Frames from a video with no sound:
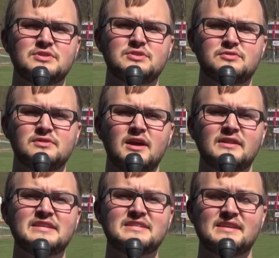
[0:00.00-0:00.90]
student
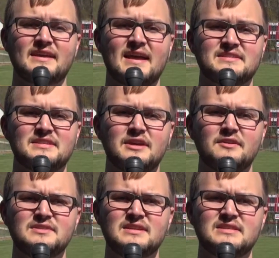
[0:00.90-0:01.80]
Alicia
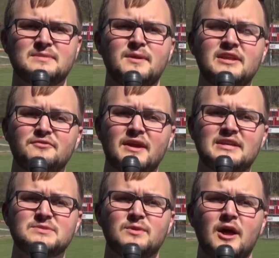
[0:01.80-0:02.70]
Castillo says the money
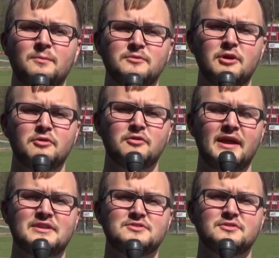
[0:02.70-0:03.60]
raised will help local
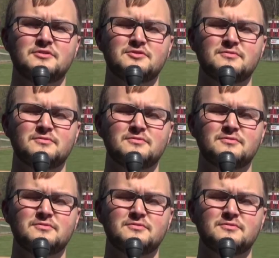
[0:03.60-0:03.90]
cancer